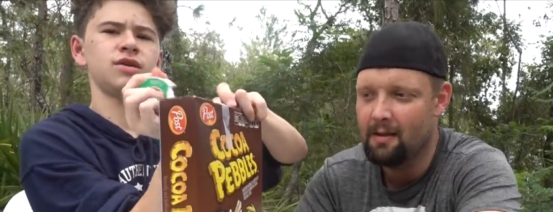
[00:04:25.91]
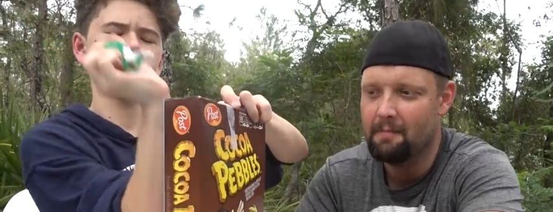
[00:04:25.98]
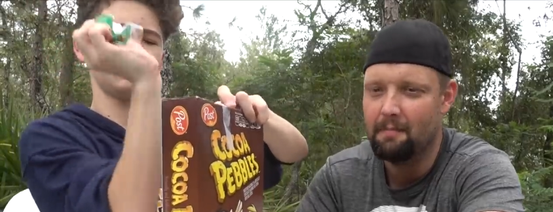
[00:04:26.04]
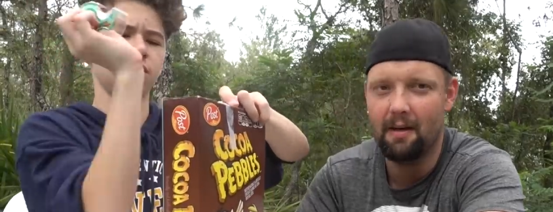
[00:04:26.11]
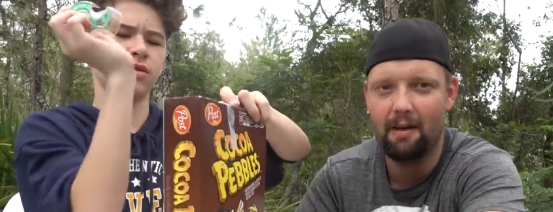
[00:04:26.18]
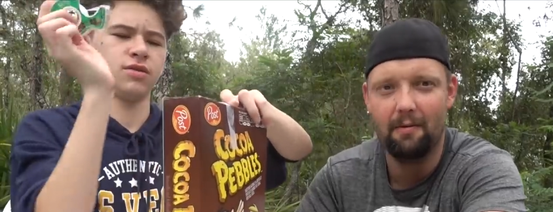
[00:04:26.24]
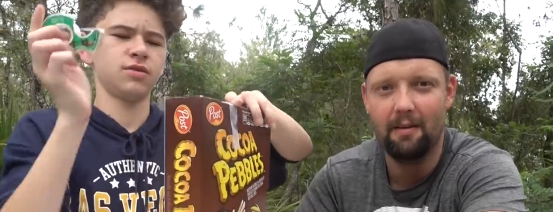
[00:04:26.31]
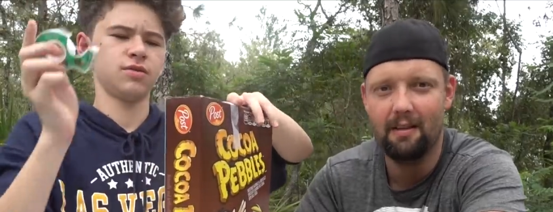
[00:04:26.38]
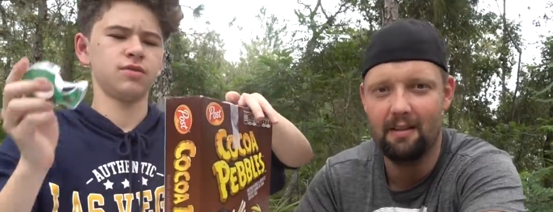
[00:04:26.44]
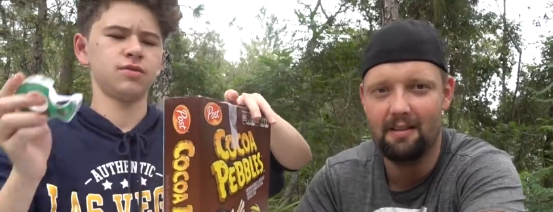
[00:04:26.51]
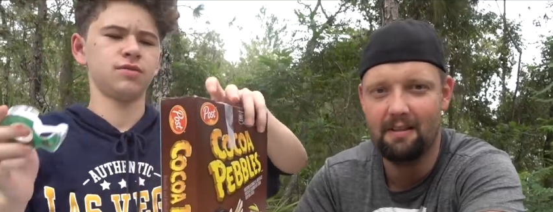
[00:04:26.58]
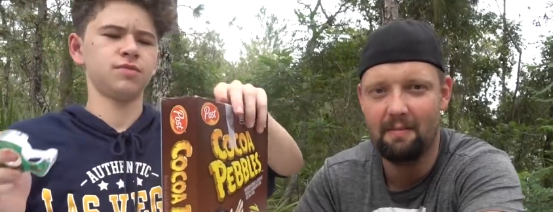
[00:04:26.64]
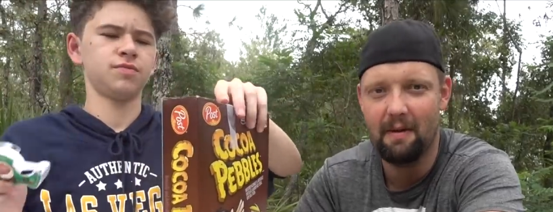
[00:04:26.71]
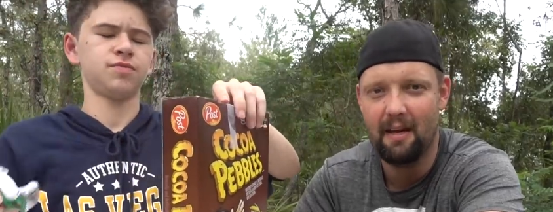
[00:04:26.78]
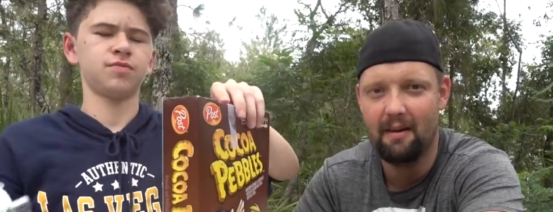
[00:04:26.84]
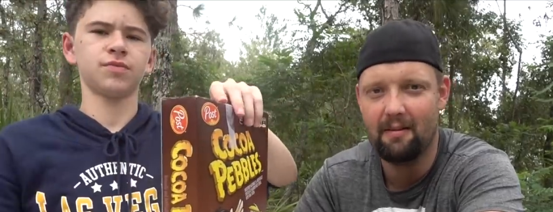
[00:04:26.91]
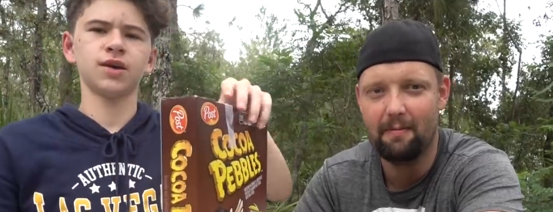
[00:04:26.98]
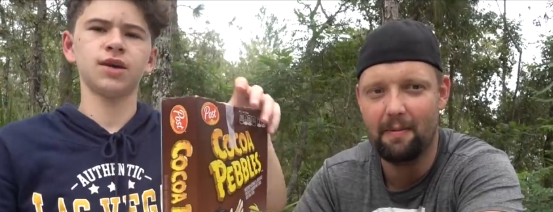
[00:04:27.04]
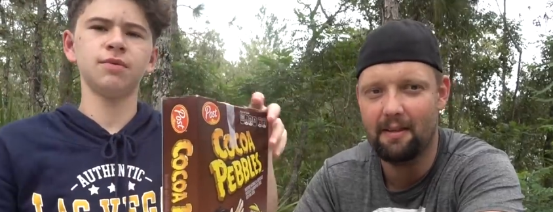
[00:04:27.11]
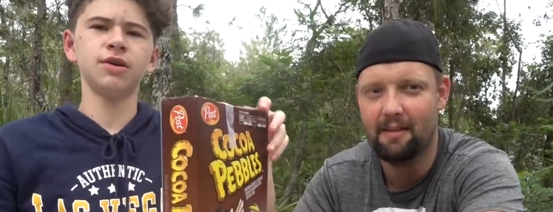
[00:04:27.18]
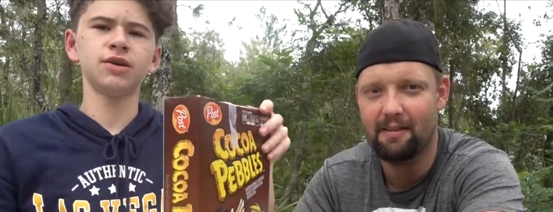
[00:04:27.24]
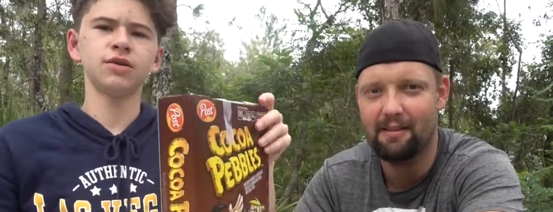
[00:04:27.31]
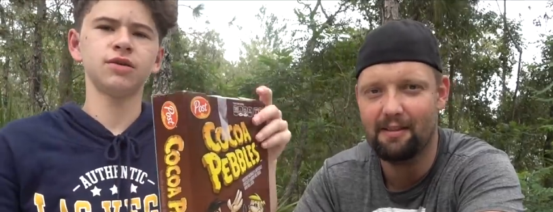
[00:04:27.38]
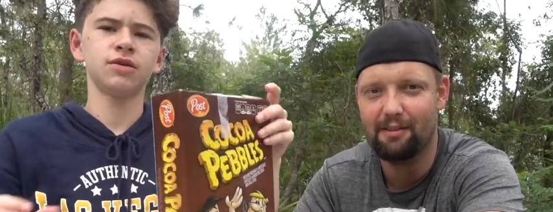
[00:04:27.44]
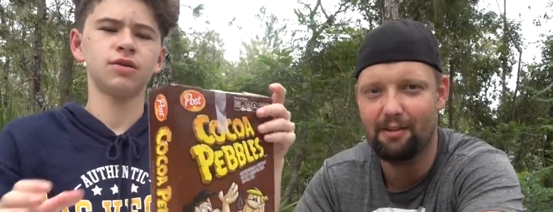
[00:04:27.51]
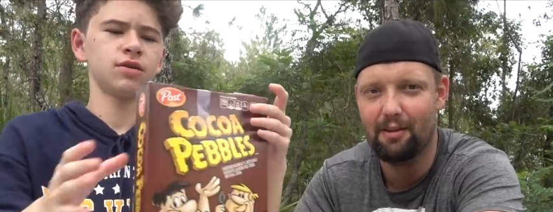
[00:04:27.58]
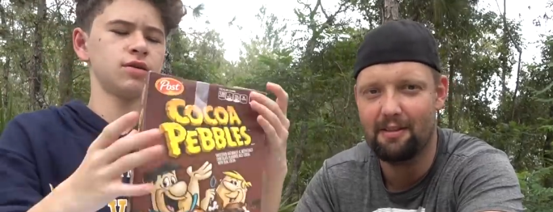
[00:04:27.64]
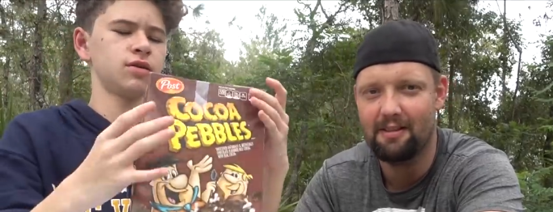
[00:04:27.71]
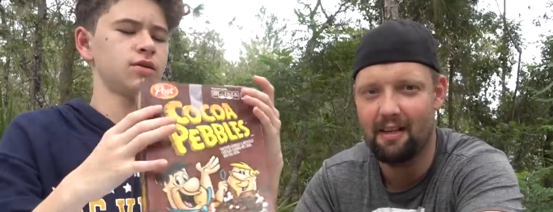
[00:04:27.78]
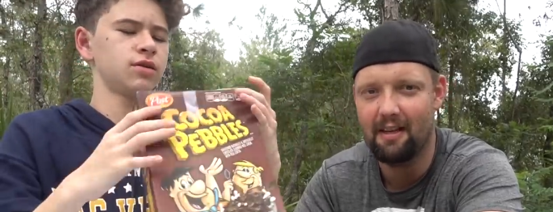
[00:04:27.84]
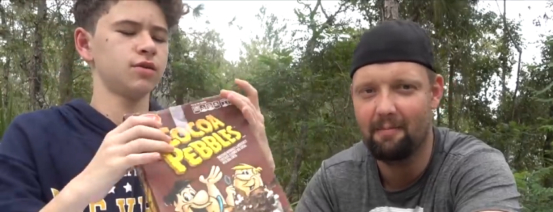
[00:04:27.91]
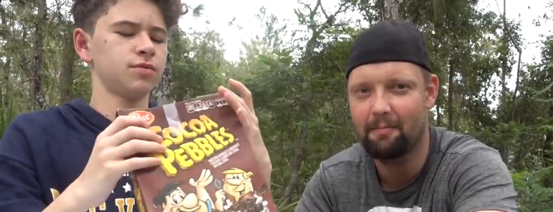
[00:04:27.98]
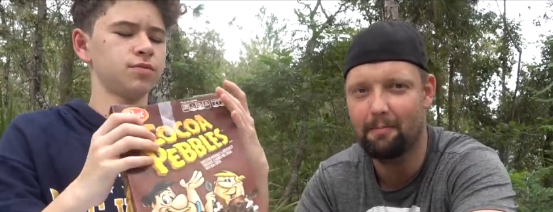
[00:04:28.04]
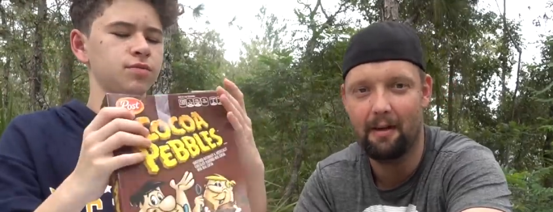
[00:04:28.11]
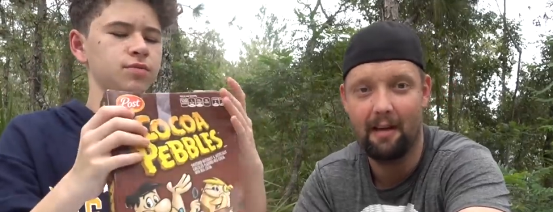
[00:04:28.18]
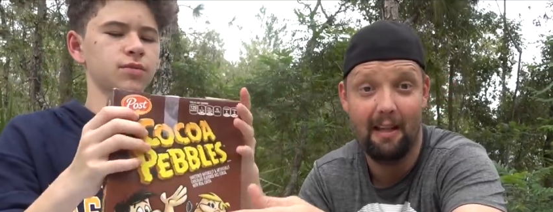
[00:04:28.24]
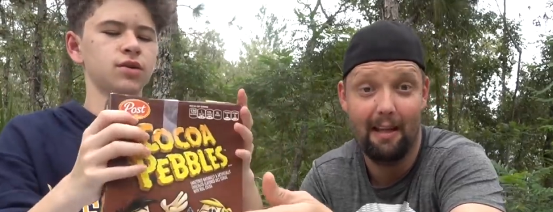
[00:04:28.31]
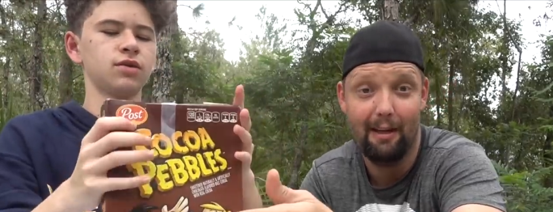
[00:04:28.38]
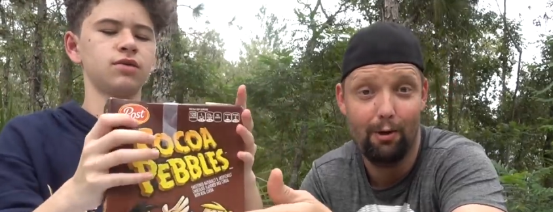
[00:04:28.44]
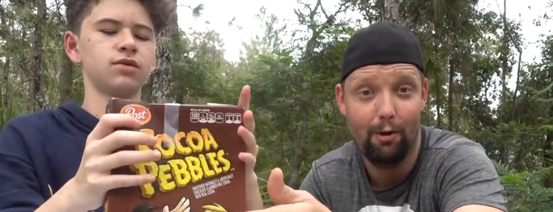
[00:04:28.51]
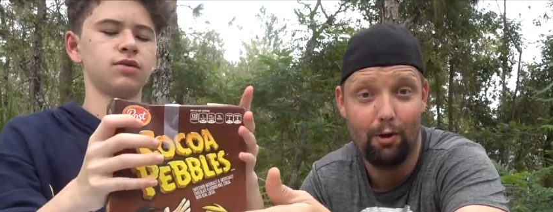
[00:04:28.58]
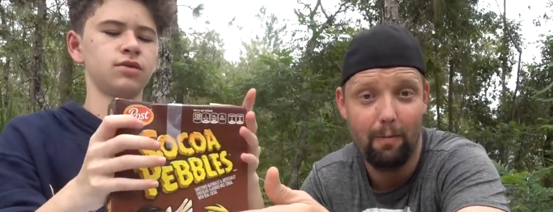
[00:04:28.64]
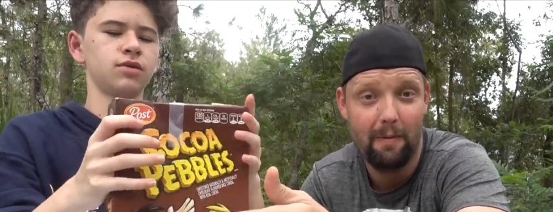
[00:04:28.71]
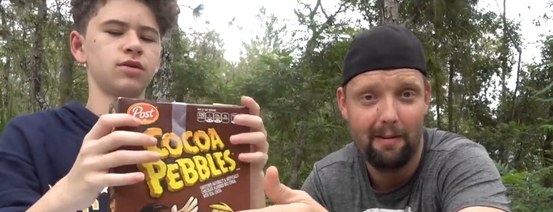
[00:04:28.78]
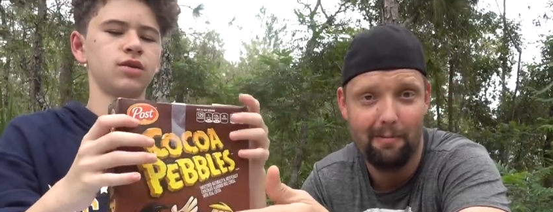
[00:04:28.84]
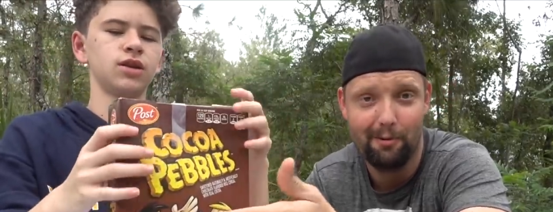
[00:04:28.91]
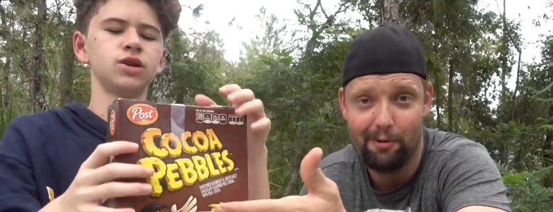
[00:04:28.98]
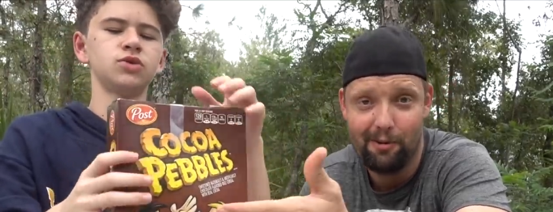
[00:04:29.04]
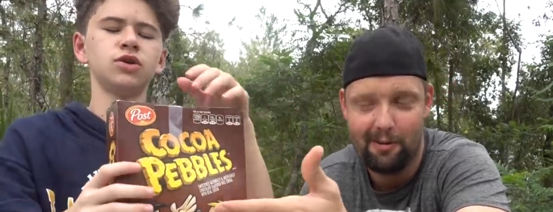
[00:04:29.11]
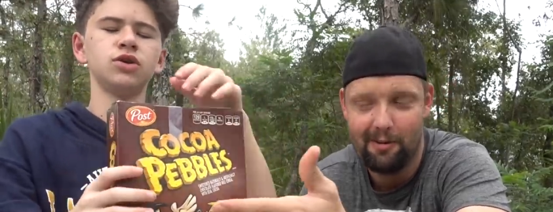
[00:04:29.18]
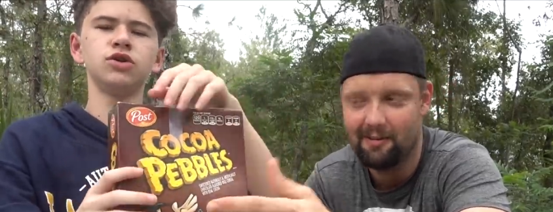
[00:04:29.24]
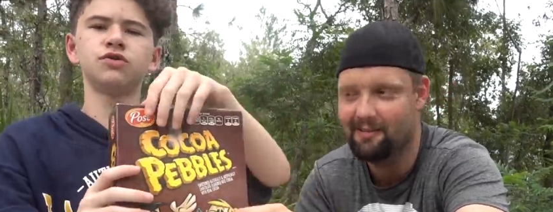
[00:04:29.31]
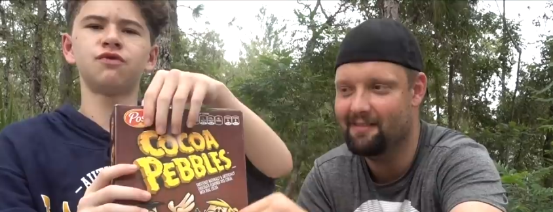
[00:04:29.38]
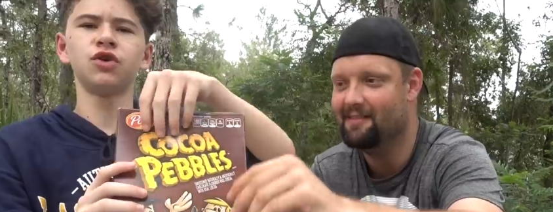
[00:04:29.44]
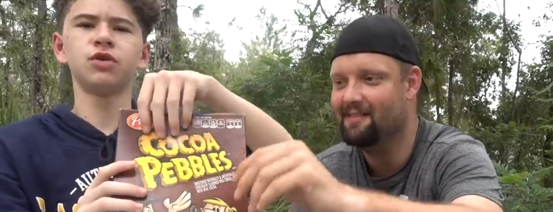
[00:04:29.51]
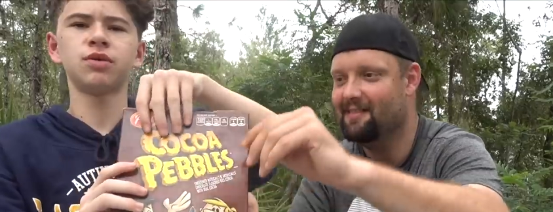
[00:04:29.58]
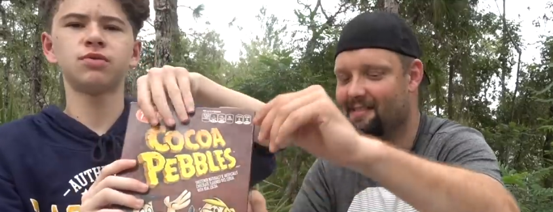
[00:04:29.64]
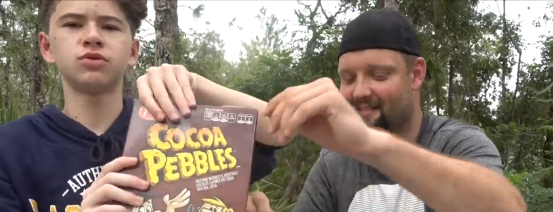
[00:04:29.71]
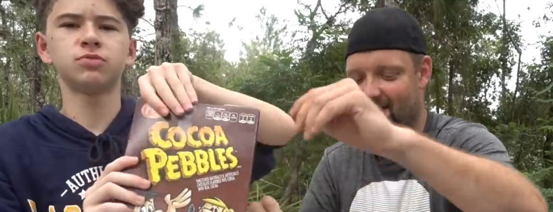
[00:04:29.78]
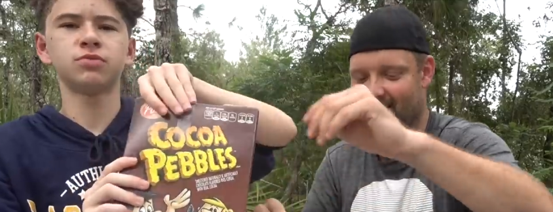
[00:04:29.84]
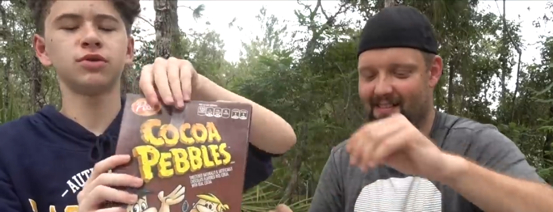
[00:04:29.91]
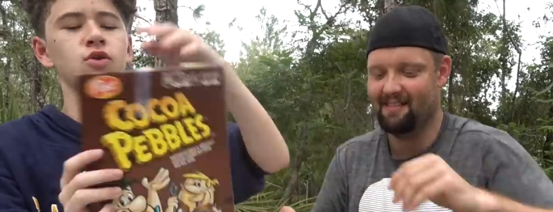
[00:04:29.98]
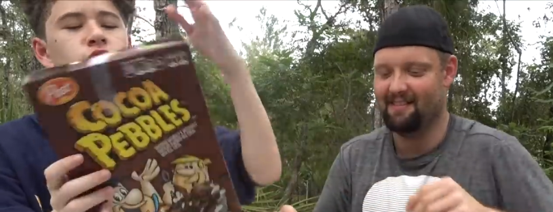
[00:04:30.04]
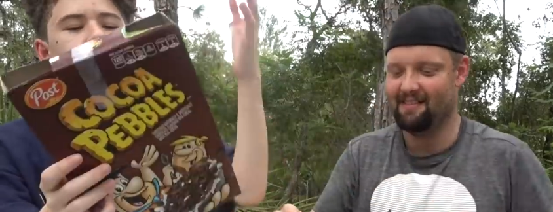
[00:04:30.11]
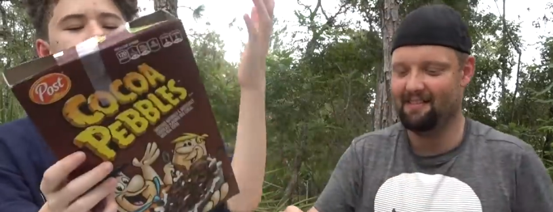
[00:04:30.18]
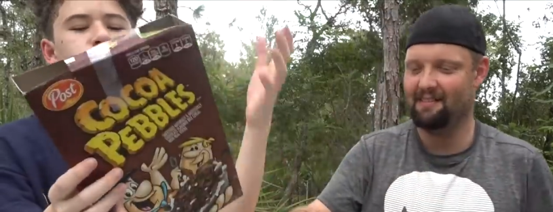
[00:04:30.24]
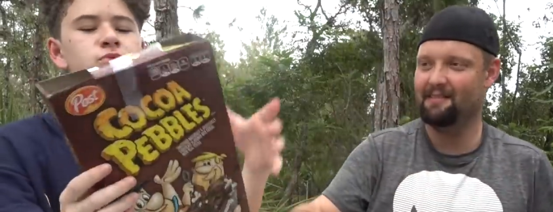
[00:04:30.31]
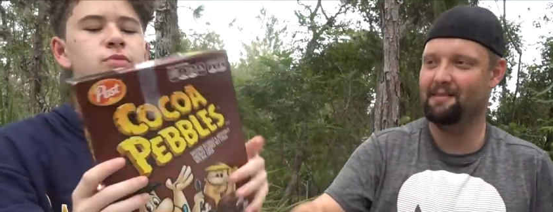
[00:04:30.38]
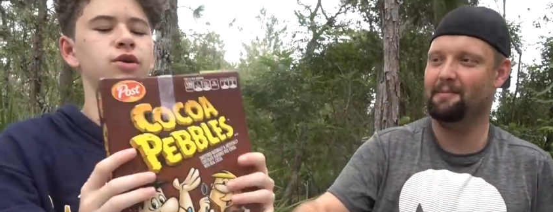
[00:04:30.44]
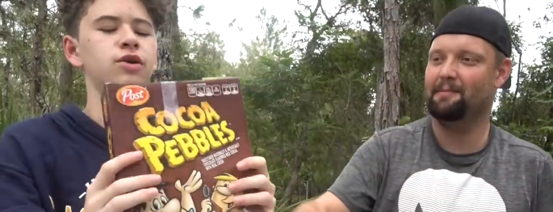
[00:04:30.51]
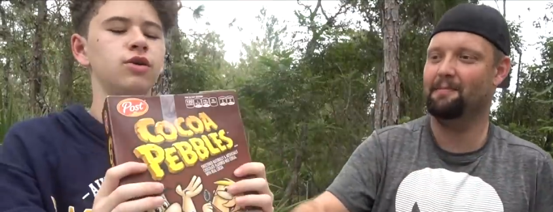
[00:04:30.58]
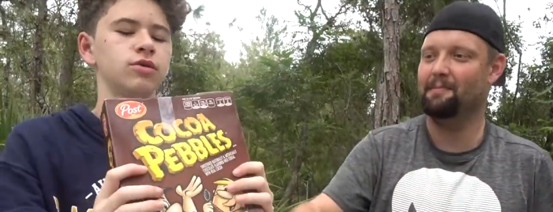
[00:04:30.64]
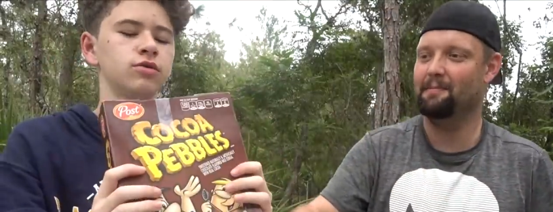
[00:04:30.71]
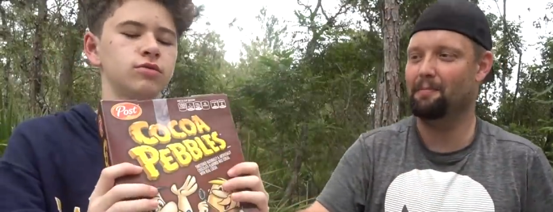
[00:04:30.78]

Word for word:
Speaker 1: But it really doesn't matter because it's all the same. But I like Cocoa Pebbles. That's so. I use Fruity Pebbles, but Cocoa Pebbles are better.